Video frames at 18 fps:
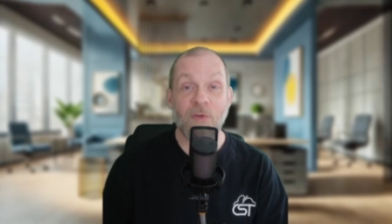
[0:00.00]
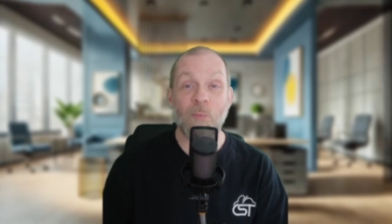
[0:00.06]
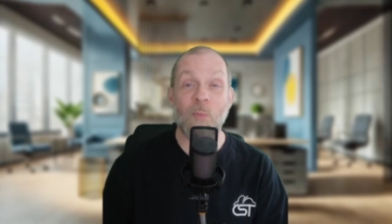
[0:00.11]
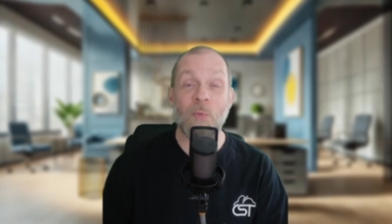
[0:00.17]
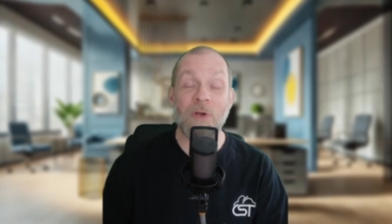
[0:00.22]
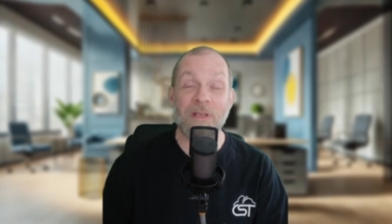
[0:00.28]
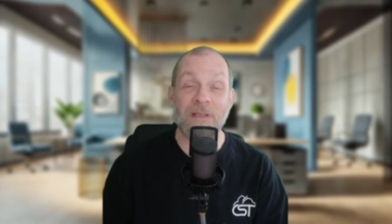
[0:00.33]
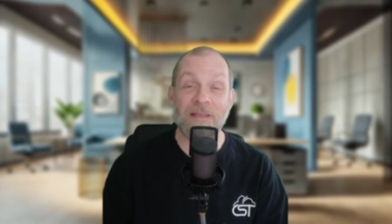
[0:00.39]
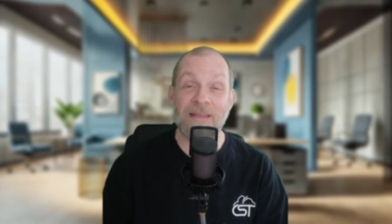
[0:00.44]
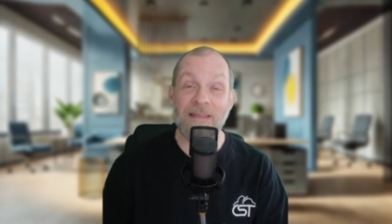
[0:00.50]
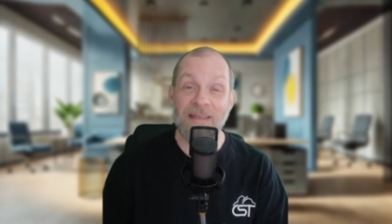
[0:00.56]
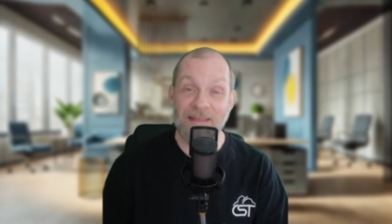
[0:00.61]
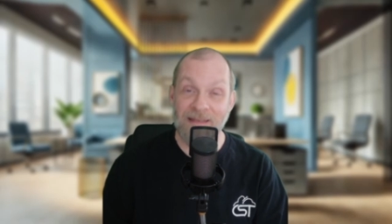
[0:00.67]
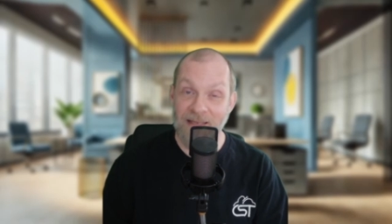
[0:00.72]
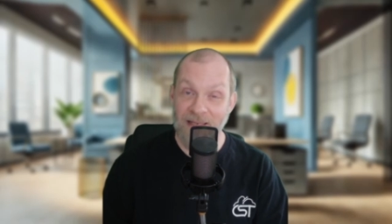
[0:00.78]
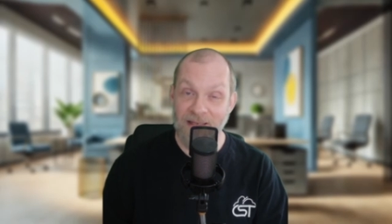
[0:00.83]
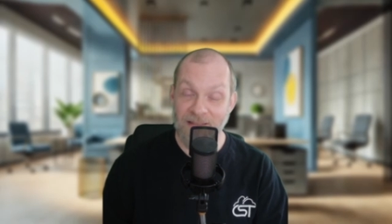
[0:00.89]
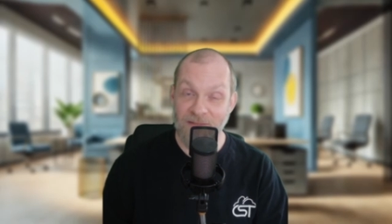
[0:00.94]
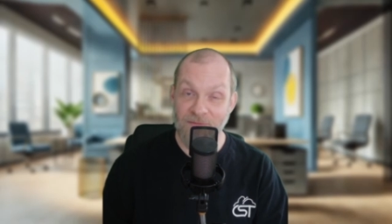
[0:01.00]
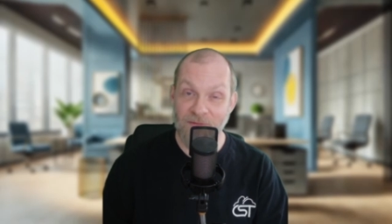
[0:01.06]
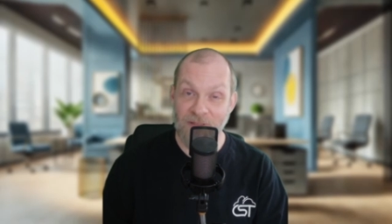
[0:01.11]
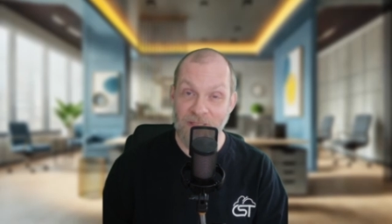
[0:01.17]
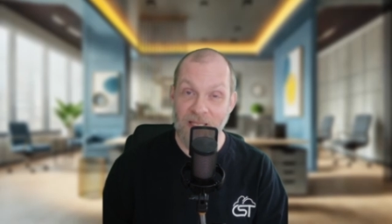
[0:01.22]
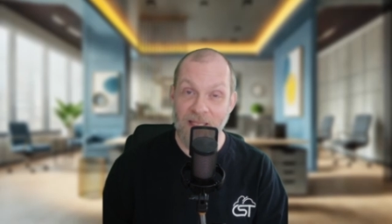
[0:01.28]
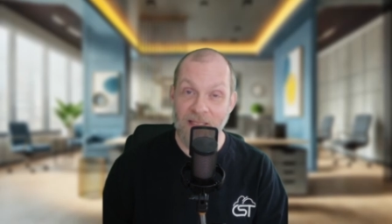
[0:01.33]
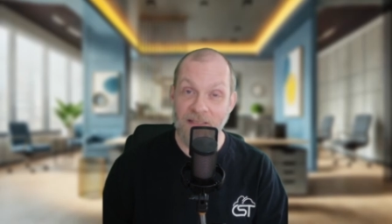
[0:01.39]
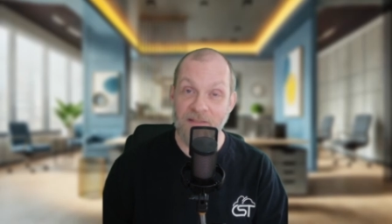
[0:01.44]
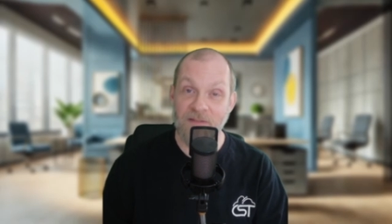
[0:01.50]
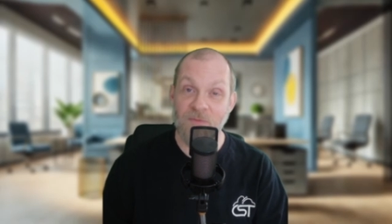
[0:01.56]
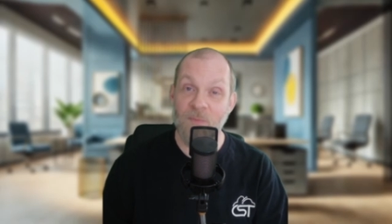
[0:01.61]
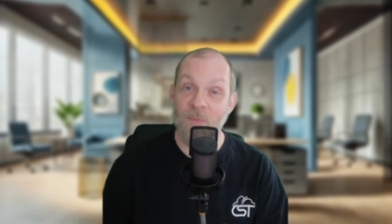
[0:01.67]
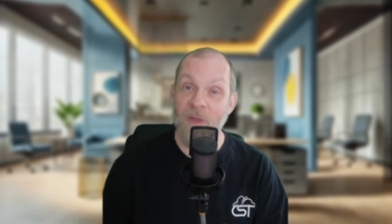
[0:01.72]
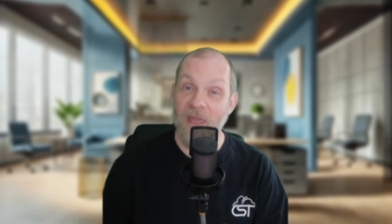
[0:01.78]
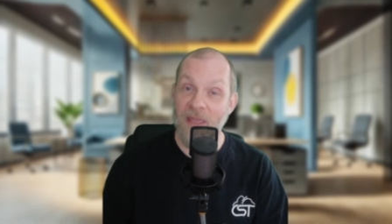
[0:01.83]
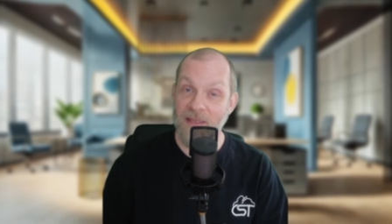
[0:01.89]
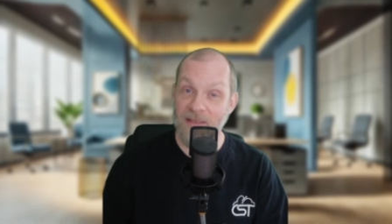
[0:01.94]
bringing inactive clients
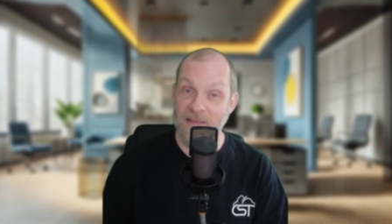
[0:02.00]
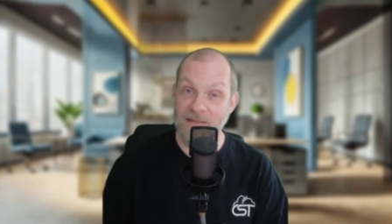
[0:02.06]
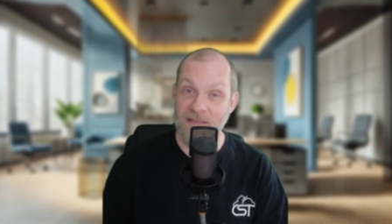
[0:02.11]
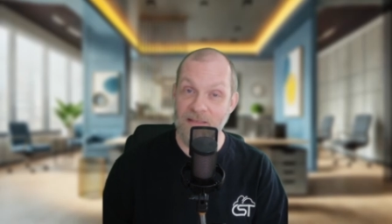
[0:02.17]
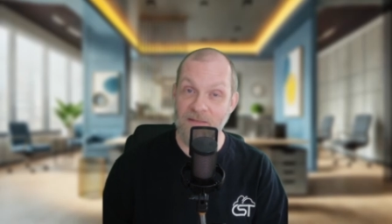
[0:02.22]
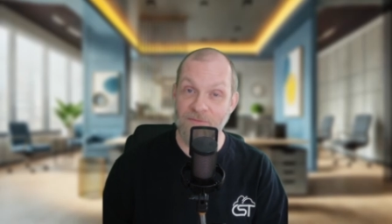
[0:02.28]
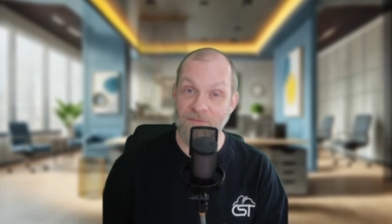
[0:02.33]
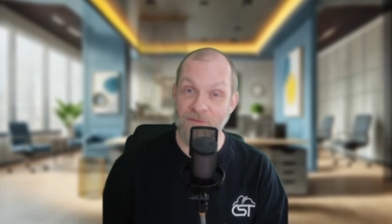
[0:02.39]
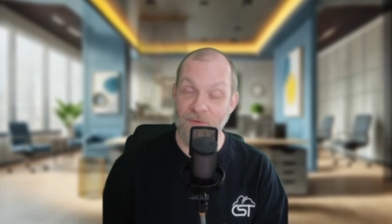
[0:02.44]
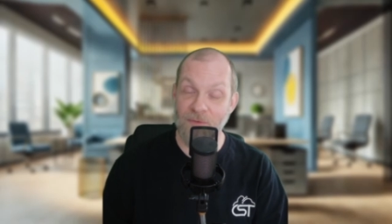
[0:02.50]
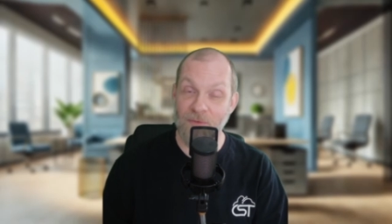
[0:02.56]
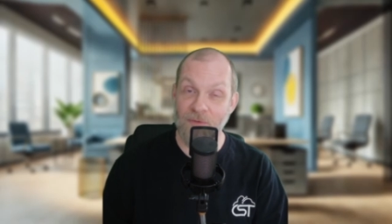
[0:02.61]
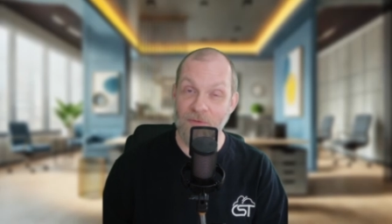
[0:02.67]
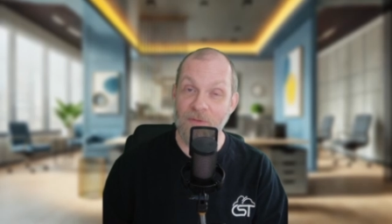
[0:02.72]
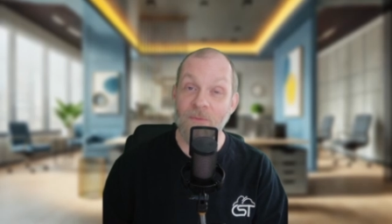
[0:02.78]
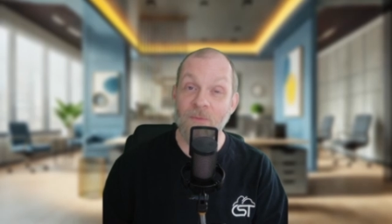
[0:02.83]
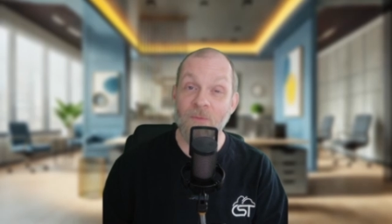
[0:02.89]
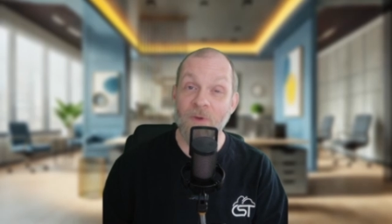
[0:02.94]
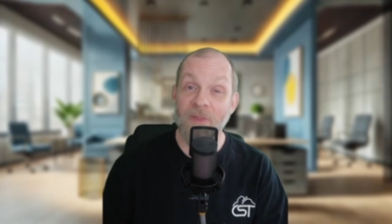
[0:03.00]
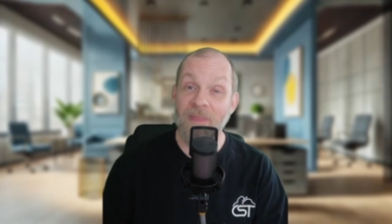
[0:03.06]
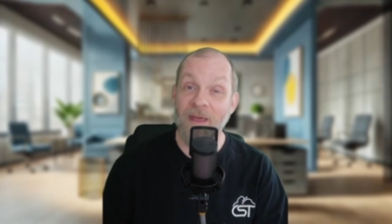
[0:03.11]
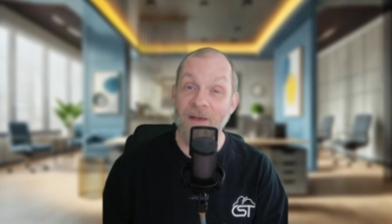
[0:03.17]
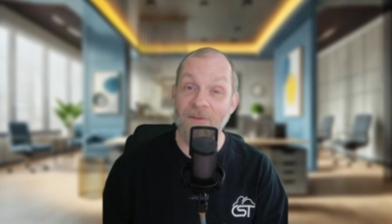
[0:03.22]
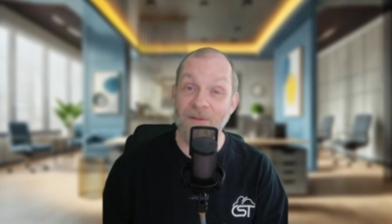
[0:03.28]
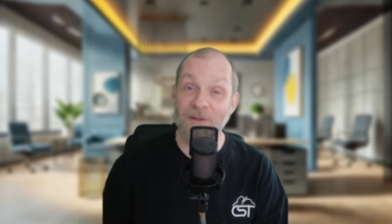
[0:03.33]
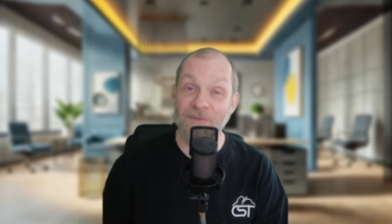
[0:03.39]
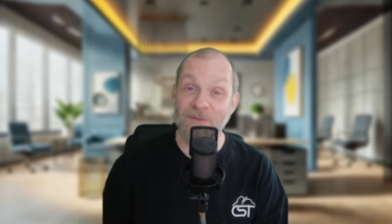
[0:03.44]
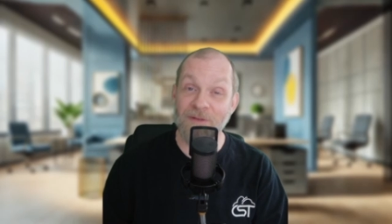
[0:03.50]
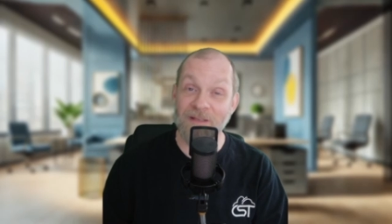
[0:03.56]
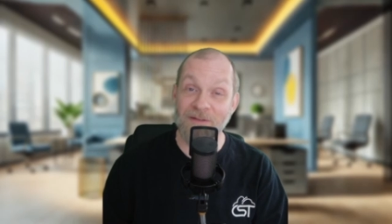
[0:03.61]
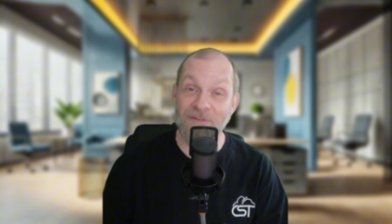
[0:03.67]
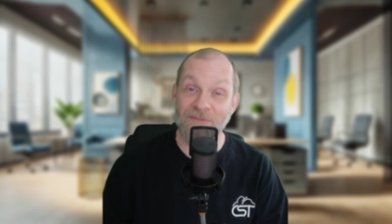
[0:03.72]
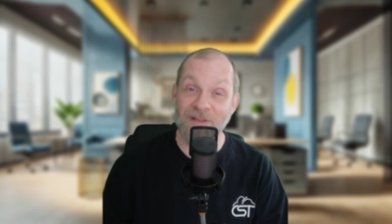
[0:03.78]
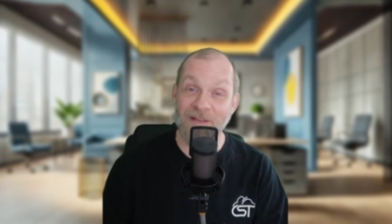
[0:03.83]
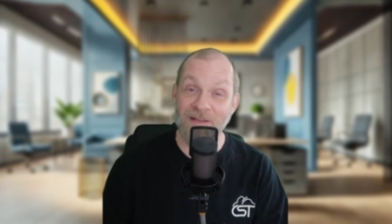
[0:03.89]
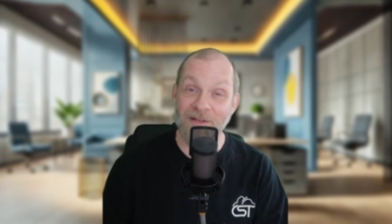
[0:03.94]
back into the fold without lifting a
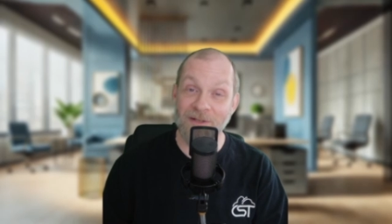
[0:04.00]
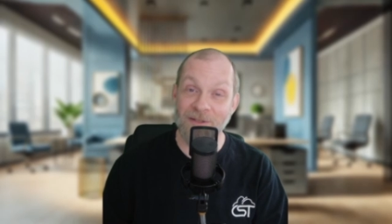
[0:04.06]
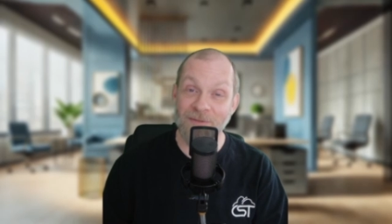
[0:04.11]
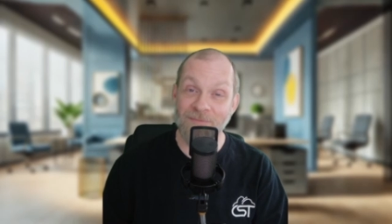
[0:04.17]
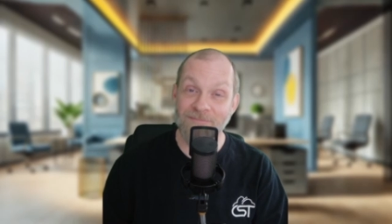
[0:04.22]
finger.